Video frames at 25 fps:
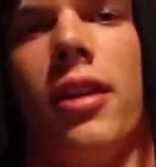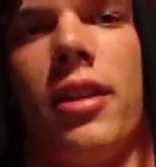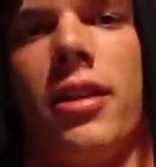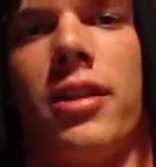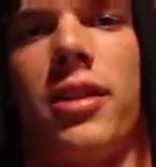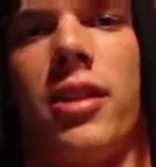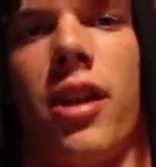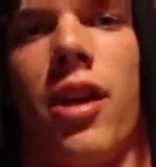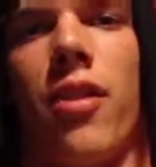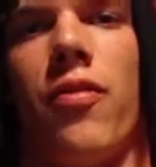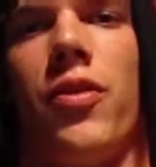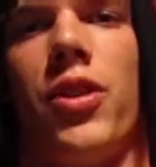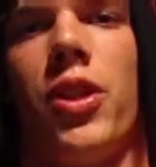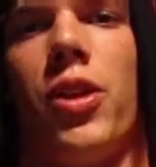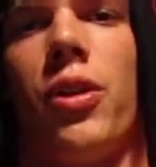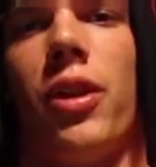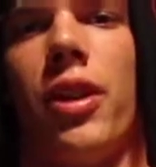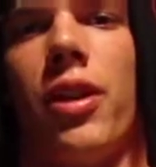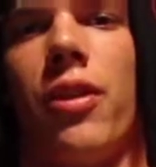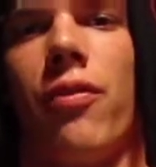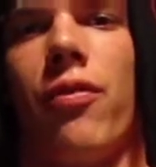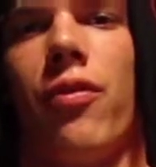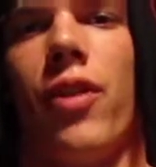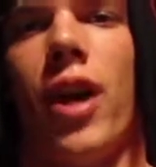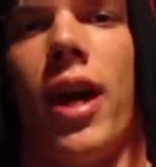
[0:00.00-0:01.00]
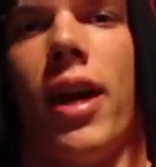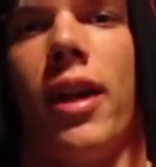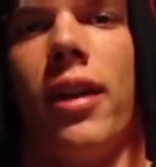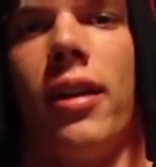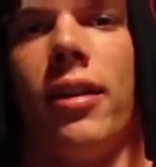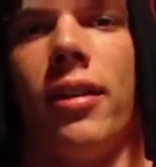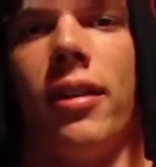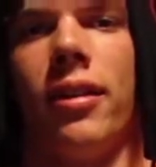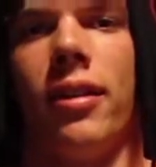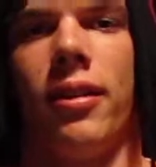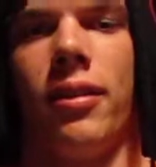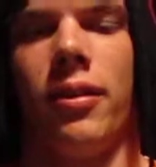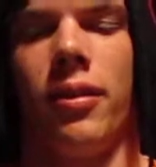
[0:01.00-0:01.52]
that stuff, and you'll get it fine.
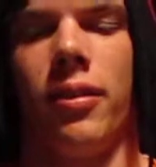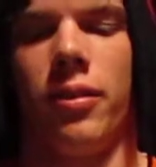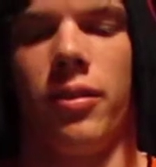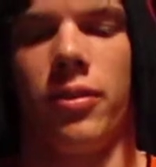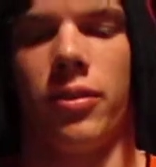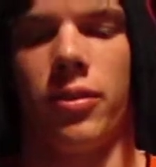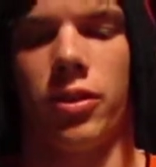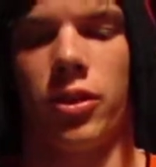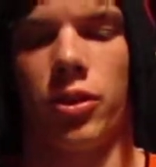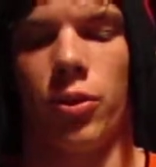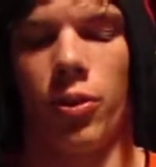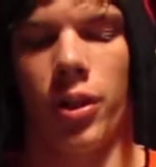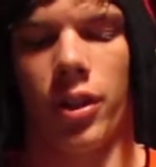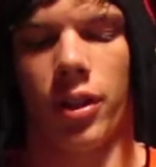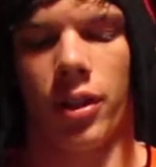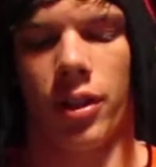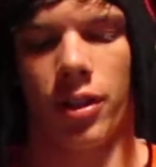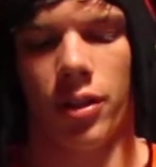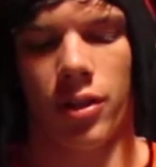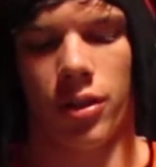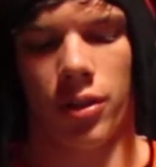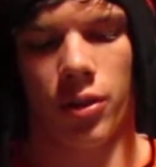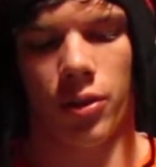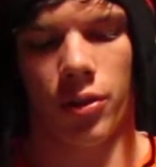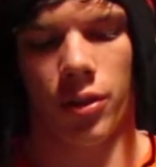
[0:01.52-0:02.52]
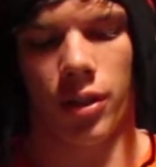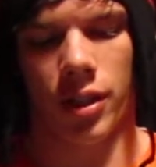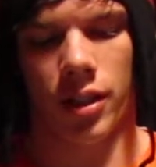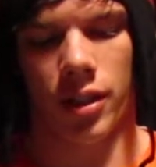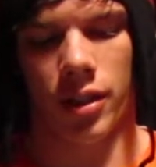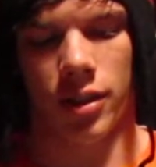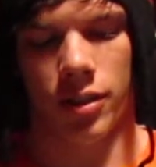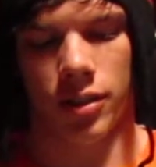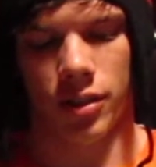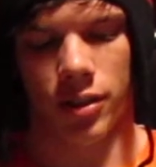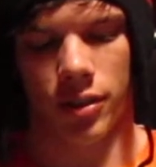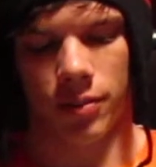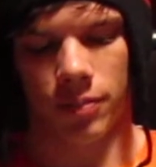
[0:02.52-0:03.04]
So what you're going to do
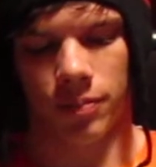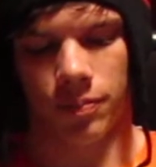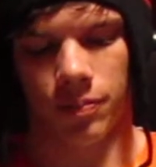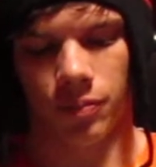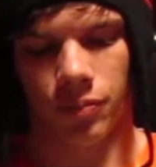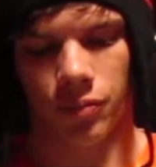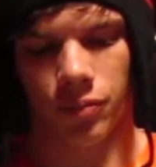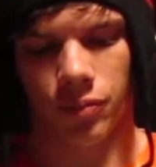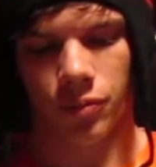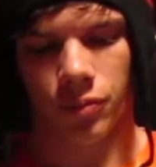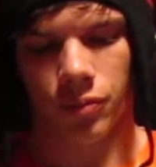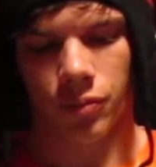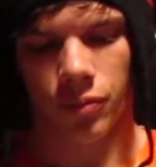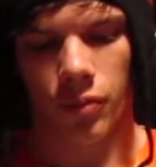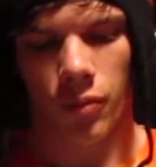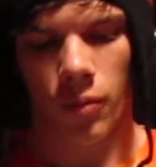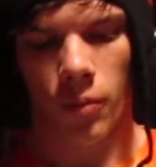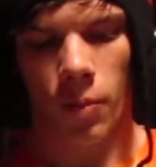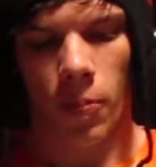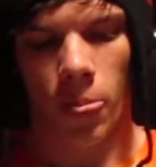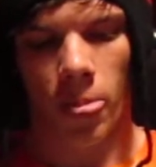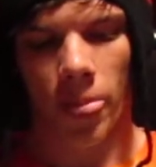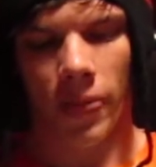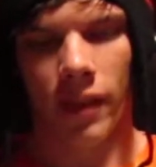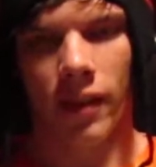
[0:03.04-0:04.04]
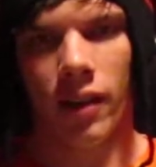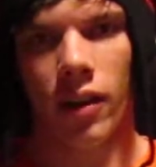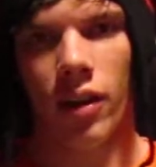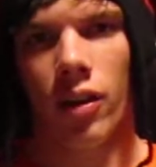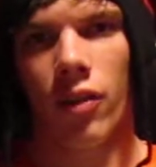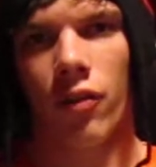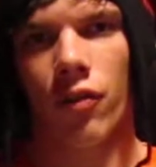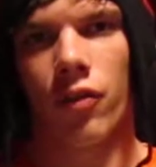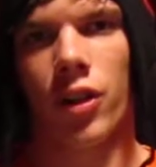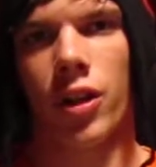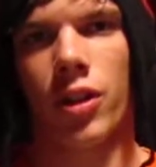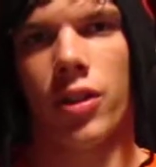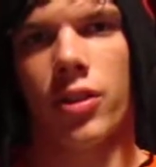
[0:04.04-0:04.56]
is
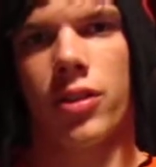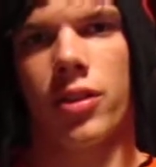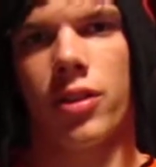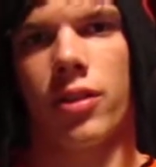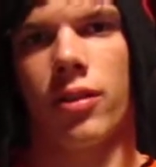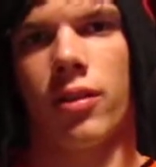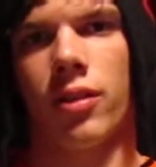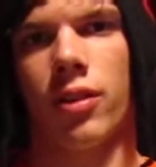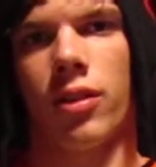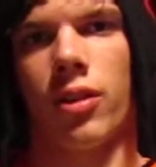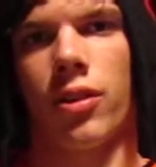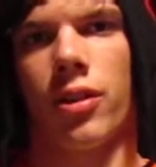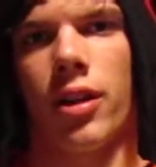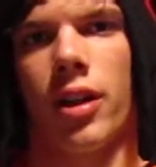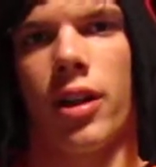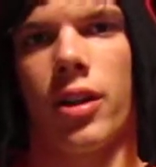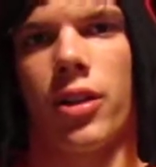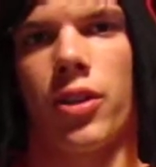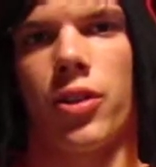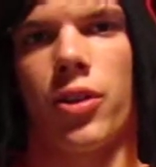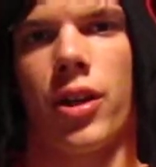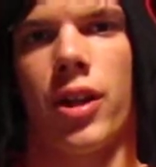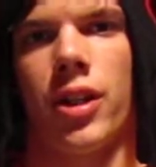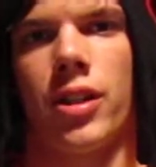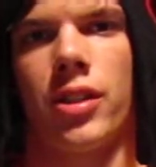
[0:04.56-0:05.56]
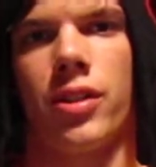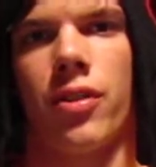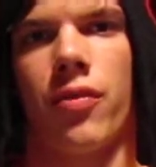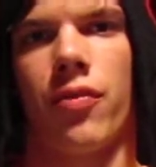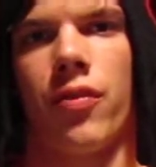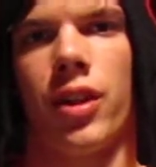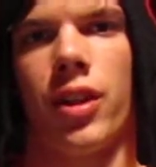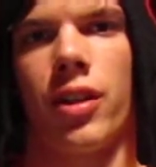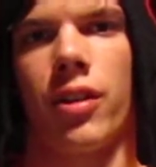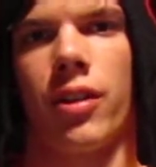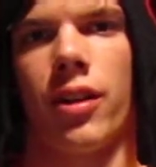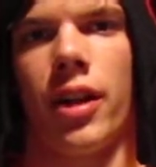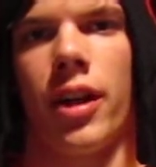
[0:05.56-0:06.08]
first learn how to trace a
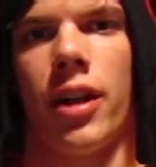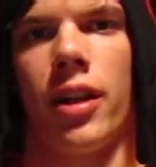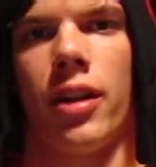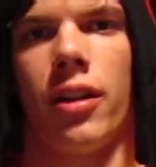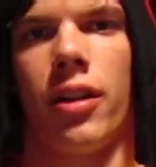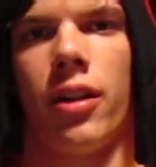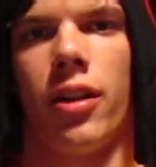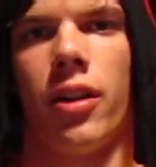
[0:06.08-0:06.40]
figure eight